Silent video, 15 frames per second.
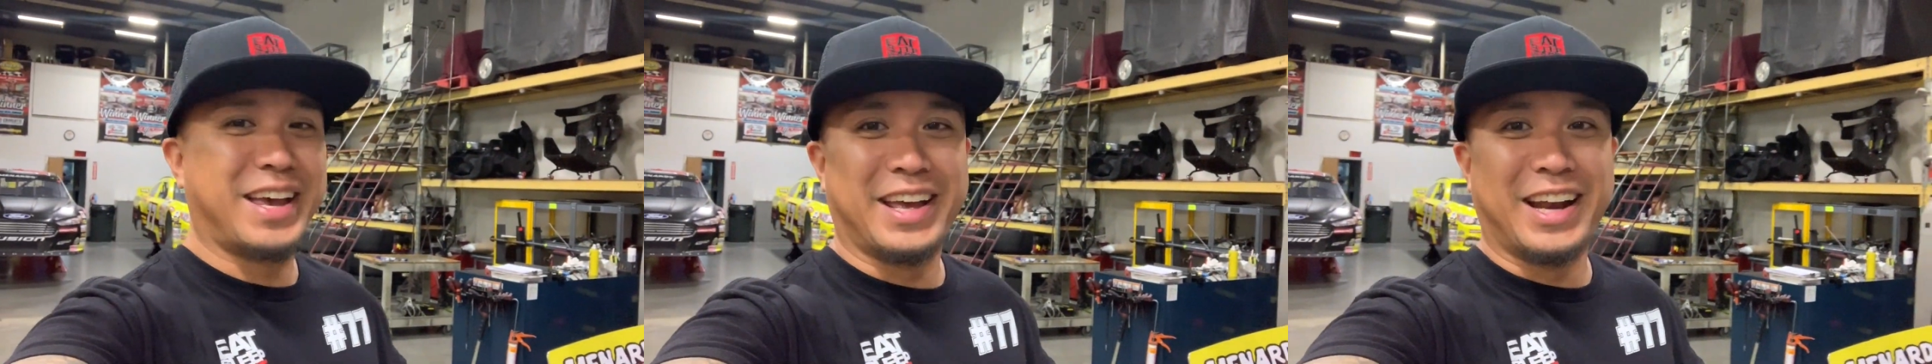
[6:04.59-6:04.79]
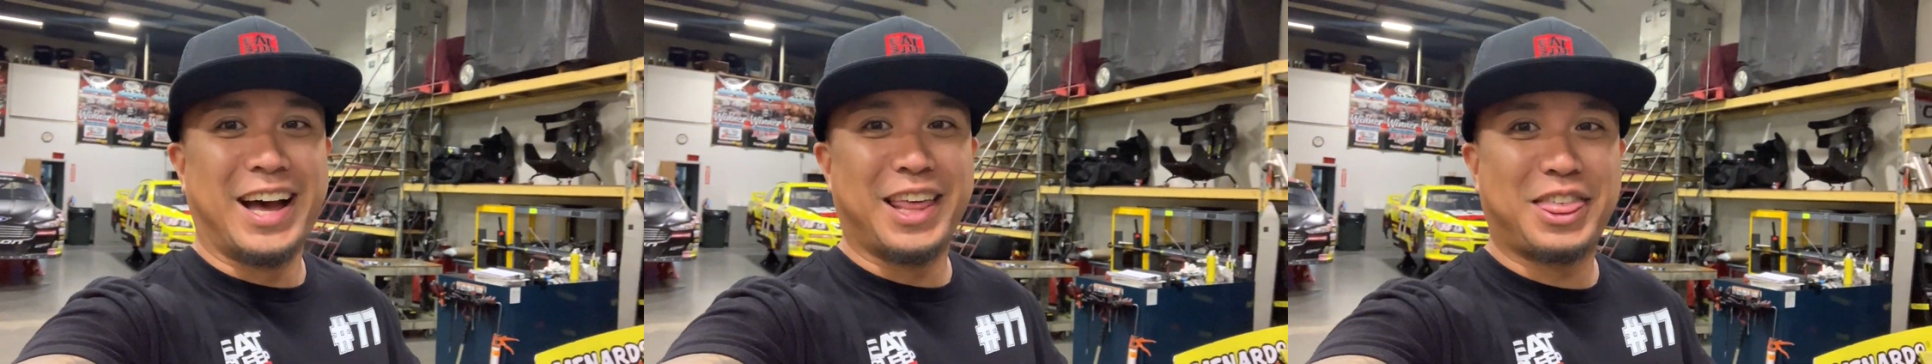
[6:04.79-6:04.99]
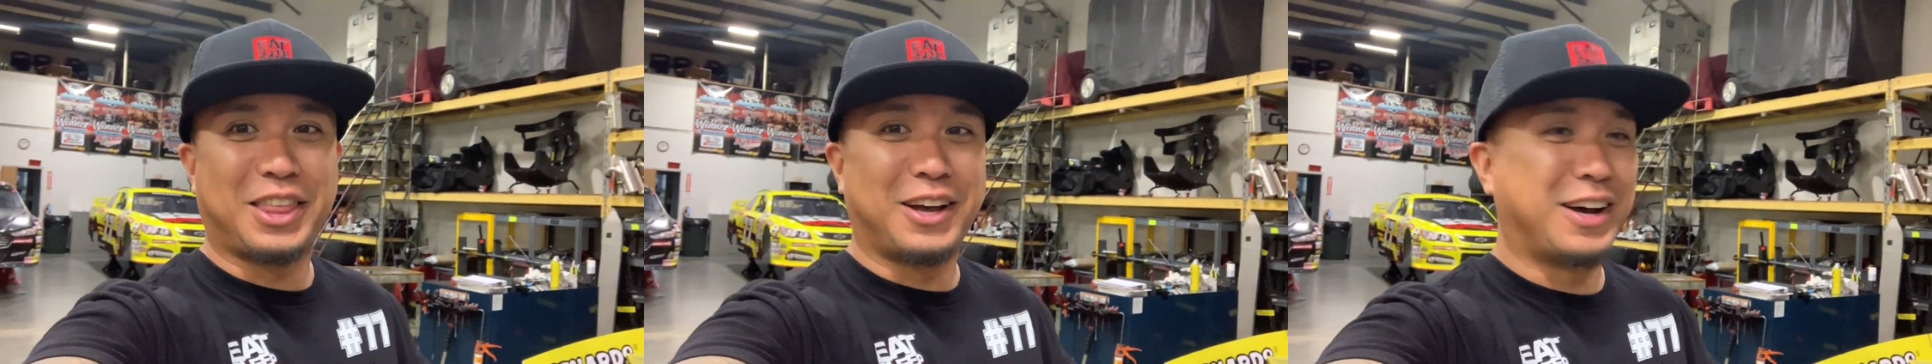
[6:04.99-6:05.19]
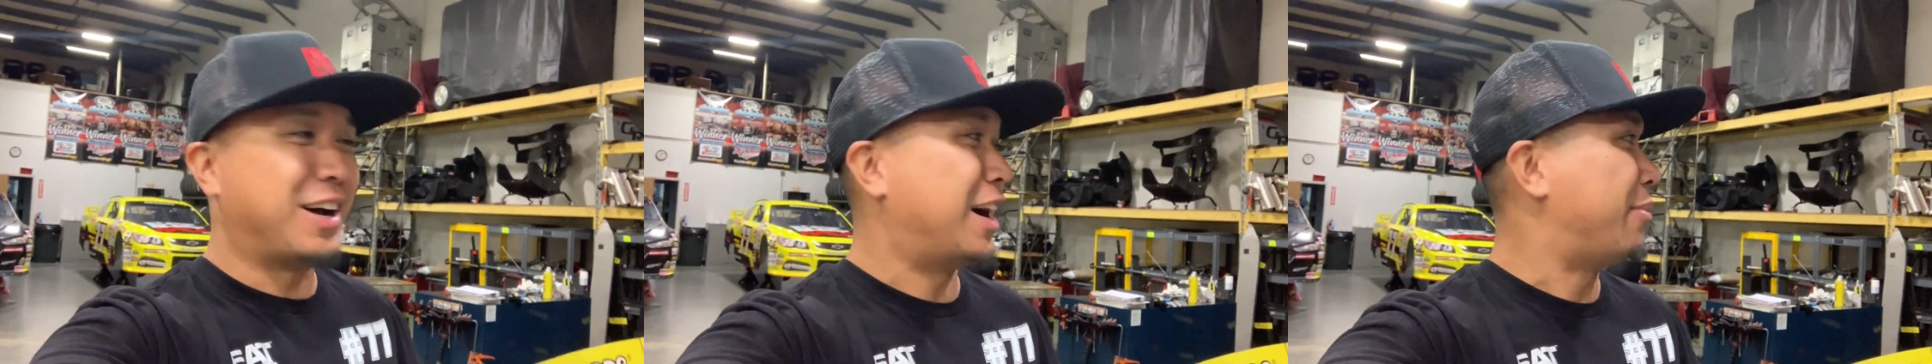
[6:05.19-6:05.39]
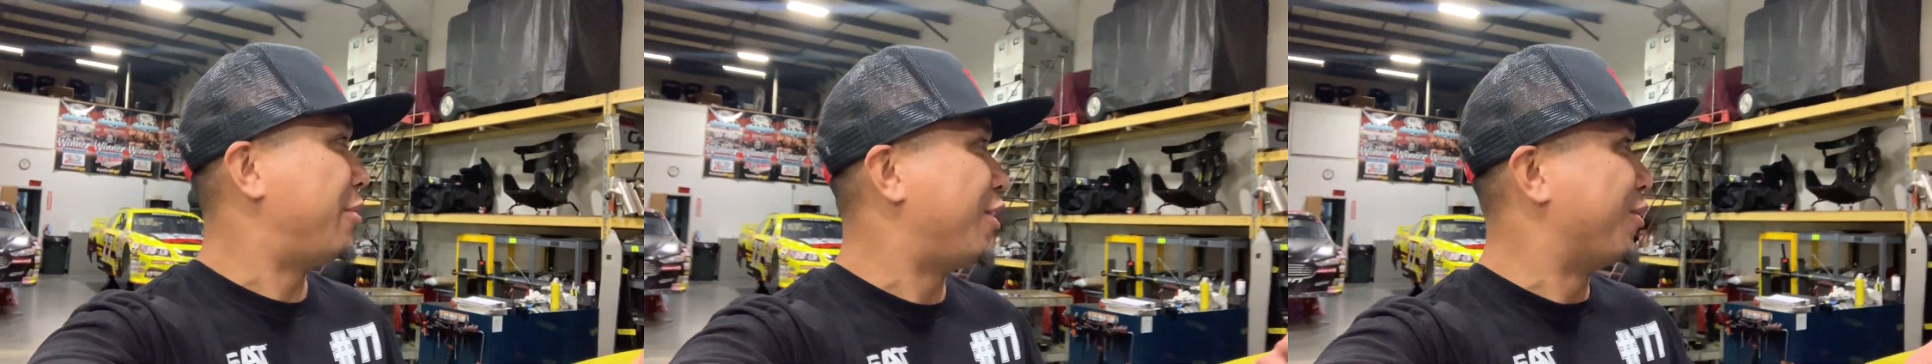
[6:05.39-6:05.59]
and I thought
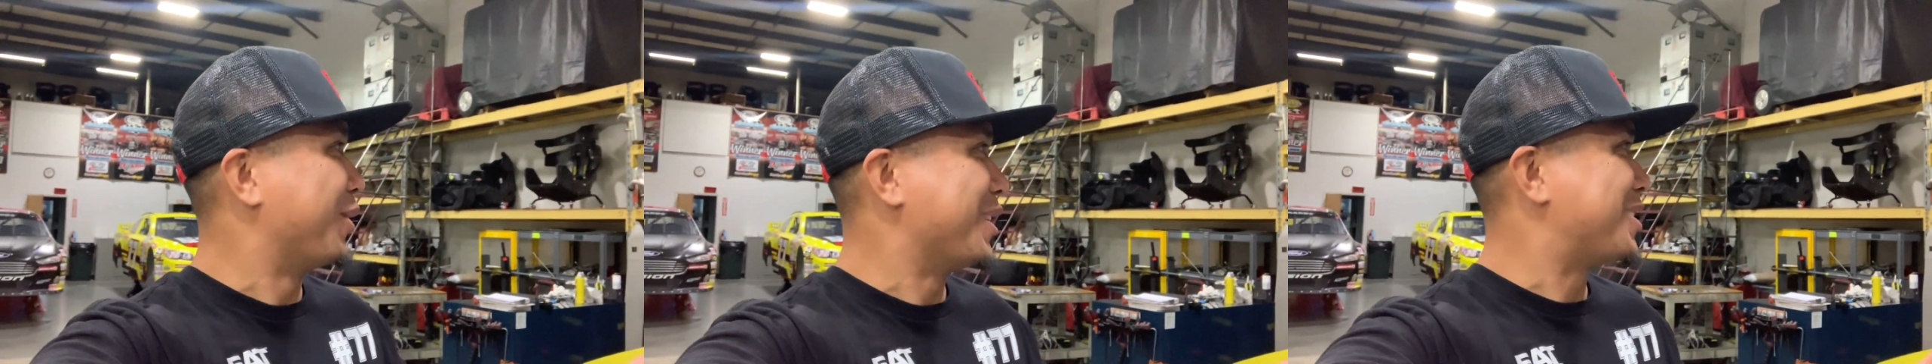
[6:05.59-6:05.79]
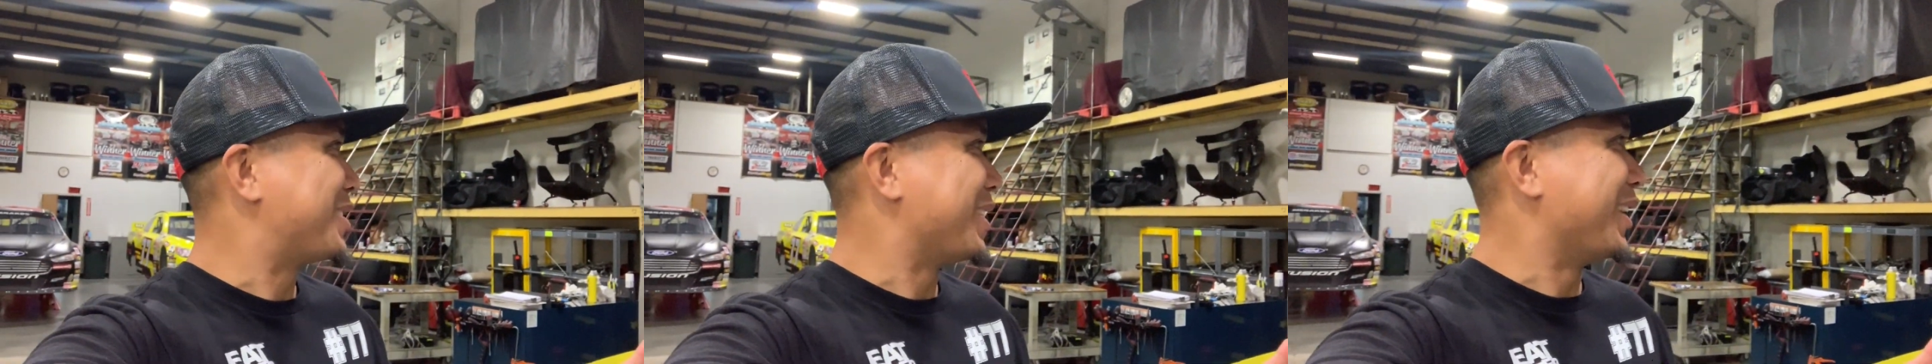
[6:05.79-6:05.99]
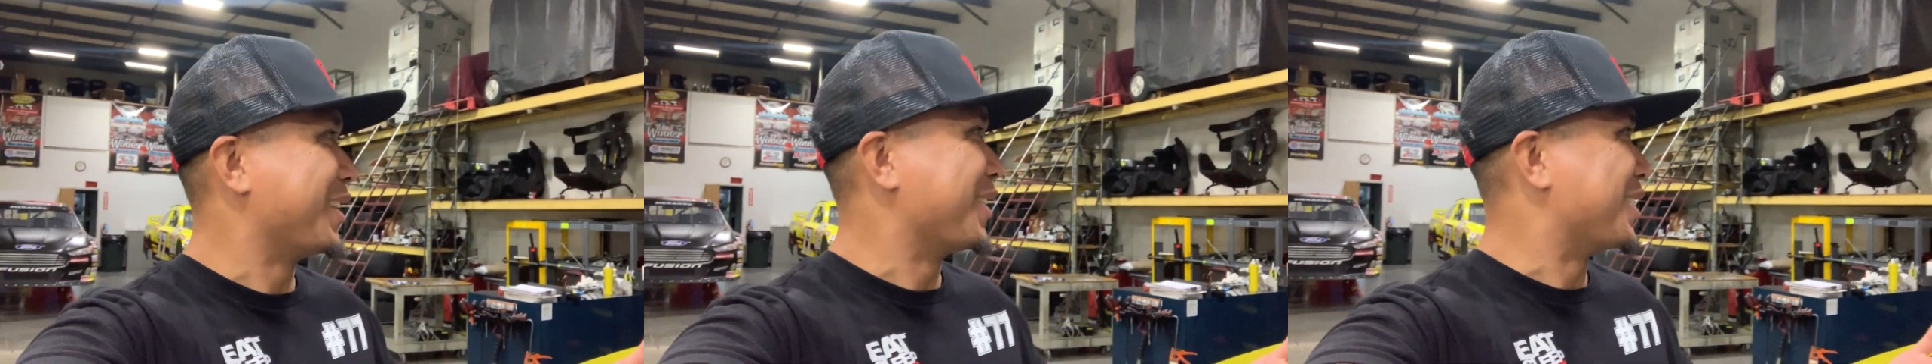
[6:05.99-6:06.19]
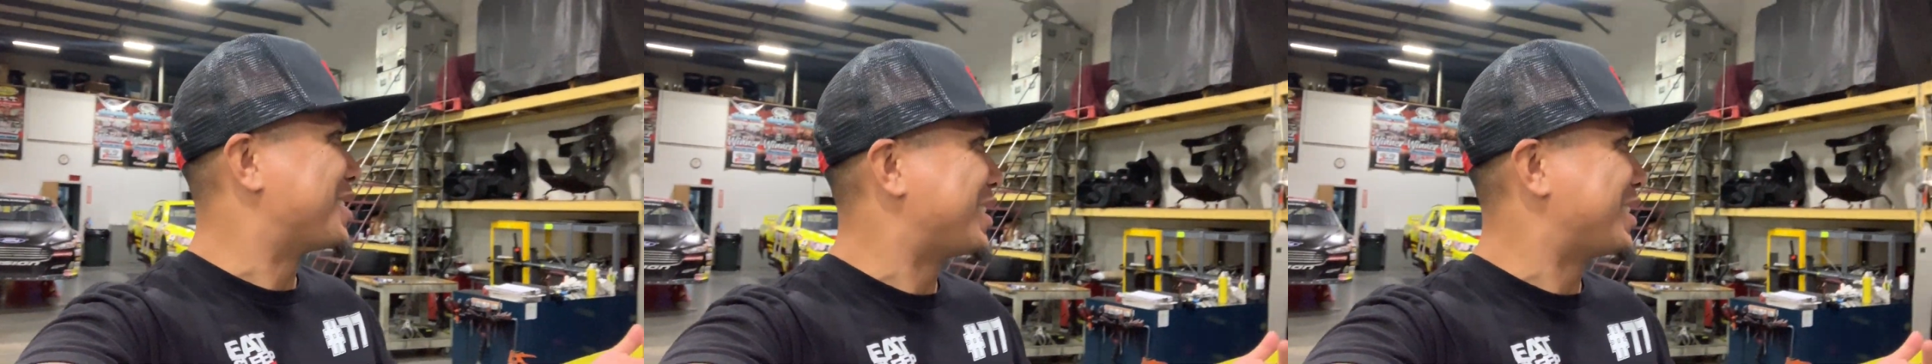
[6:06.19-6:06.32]
I'm always seeing the